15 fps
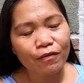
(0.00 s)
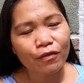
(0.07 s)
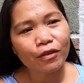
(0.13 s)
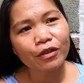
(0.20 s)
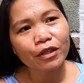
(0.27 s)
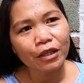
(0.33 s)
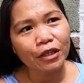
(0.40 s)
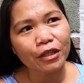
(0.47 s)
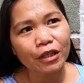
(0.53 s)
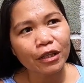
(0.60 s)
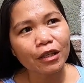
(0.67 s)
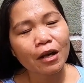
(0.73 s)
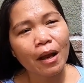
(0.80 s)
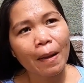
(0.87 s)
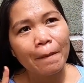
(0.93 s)
for
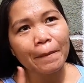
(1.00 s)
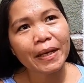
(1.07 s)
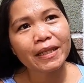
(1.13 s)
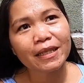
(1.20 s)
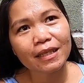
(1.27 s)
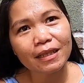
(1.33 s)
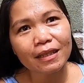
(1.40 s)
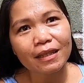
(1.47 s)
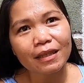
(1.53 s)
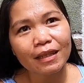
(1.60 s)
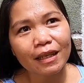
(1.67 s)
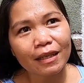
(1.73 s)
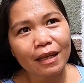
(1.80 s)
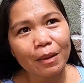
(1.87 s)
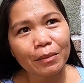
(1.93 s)
her visit
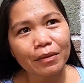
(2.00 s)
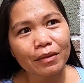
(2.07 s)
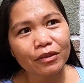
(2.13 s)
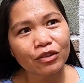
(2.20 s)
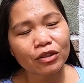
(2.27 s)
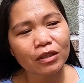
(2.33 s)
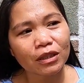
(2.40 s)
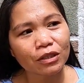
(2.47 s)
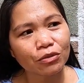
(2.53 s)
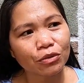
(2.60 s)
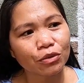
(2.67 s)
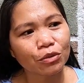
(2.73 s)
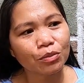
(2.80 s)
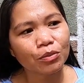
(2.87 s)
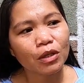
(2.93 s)
in emergency
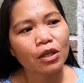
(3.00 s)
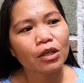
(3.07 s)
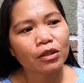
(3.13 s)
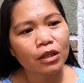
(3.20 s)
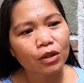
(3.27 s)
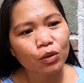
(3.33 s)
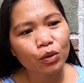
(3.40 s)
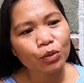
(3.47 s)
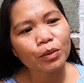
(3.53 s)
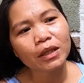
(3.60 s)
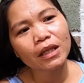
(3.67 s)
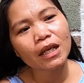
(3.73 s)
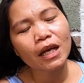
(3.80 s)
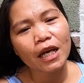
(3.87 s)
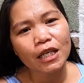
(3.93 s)
room, the two
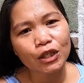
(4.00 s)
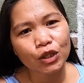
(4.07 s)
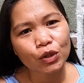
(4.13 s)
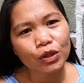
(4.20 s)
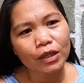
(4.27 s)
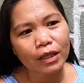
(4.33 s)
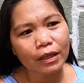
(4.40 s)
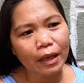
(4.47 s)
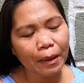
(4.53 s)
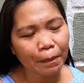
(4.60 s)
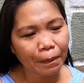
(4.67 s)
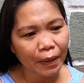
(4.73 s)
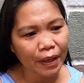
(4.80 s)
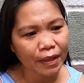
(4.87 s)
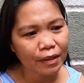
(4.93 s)
medication that I
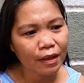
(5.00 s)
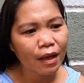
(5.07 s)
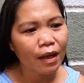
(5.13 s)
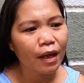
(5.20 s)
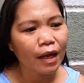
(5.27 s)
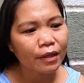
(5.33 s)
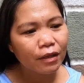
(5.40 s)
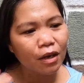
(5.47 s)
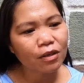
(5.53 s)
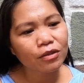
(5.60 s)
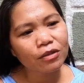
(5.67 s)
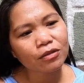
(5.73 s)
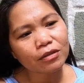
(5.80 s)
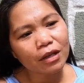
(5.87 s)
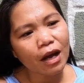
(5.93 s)
paid, and
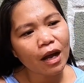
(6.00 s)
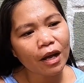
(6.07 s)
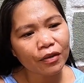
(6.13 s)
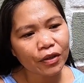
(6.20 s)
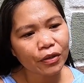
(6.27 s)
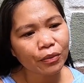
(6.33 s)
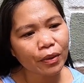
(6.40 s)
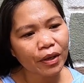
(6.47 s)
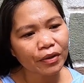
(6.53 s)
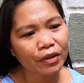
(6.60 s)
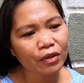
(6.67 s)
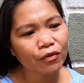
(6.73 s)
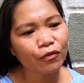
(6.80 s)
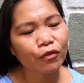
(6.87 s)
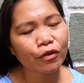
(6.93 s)
also the other one
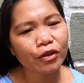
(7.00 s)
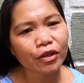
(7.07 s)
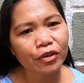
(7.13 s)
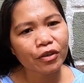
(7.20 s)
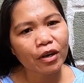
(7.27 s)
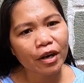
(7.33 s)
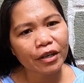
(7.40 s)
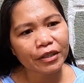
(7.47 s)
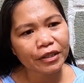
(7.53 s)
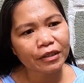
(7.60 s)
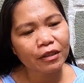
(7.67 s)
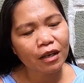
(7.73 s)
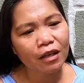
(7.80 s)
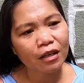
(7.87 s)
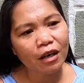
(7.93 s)
that's for her heart,
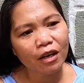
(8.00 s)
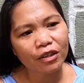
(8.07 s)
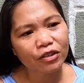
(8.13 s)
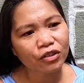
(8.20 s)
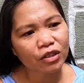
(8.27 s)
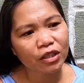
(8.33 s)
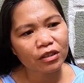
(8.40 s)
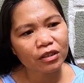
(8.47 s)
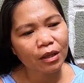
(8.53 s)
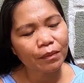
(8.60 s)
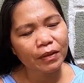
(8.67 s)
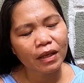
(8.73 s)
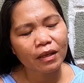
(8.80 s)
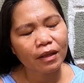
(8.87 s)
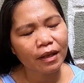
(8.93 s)
uh, cardiac,
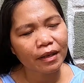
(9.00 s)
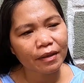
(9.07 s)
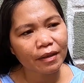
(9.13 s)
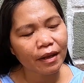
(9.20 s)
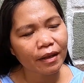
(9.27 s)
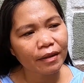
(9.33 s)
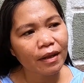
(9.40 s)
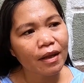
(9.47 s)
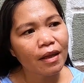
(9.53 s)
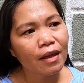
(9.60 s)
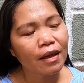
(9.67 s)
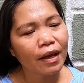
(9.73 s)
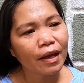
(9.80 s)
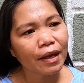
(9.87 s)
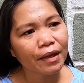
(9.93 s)
something like that.
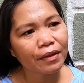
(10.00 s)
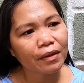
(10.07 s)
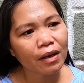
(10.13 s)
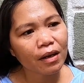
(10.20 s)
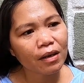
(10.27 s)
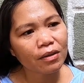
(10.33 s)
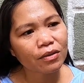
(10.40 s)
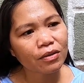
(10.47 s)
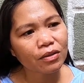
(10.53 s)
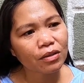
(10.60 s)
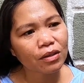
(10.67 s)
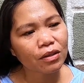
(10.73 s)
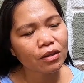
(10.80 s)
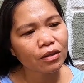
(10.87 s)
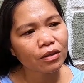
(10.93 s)
And
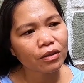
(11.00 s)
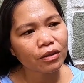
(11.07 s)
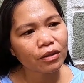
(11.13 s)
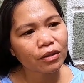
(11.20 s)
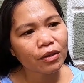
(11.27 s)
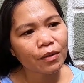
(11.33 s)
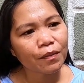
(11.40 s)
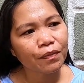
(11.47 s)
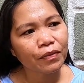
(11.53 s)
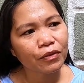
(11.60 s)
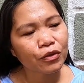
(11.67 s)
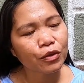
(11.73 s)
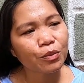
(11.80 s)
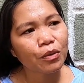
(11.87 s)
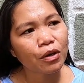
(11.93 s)
also,
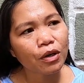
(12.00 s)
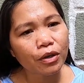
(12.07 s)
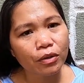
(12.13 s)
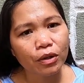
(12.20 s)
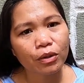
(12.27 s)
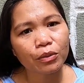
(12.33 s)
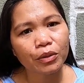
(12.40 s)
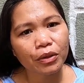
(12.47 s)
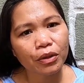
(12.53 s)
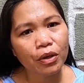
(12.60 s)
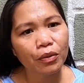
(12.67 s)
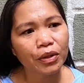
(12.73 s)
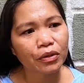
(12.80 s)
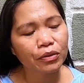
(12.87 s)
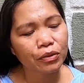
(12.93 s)
tomorrow we're
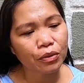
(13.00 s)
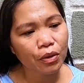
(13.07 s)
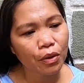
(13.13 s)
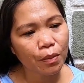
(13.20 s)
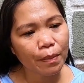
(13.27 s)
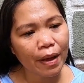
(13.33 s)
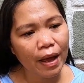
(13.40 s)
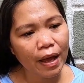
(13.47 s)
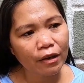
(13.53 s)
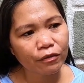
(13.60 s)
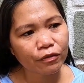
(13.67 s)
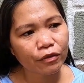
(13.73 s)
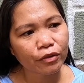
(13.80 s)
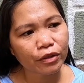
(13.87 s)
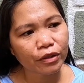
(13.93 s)
going to go
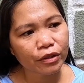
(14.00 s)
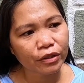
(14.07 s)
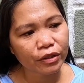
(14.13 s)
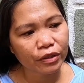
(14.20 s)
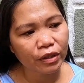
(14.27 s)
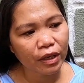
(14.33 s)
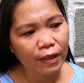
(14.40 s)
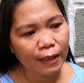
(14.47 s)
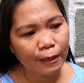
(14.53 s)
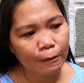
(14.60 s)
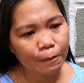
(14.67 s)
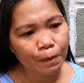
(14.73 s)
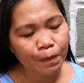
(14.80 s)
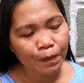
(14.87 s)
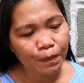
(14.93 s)
back for her uh,